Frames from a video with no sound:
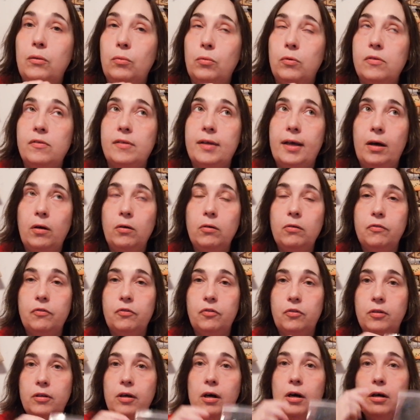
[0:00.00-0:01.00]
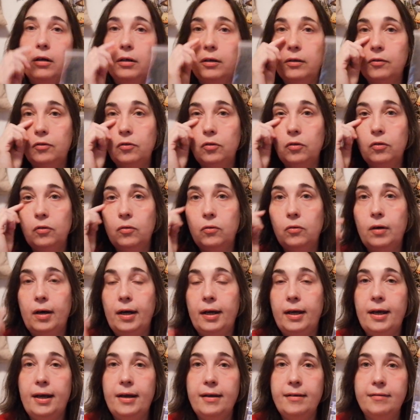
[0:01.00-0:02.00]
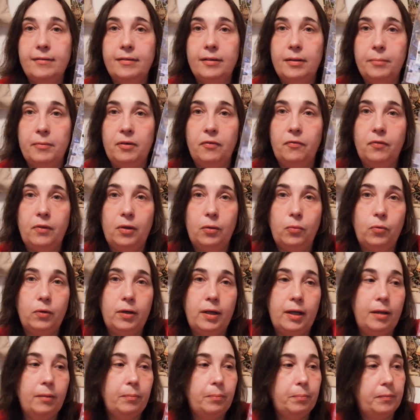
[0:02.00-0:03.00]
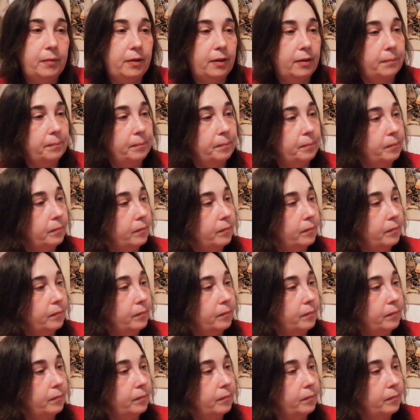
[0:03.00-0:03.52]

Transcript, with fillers: it was out of stock. So I asked them if they would help me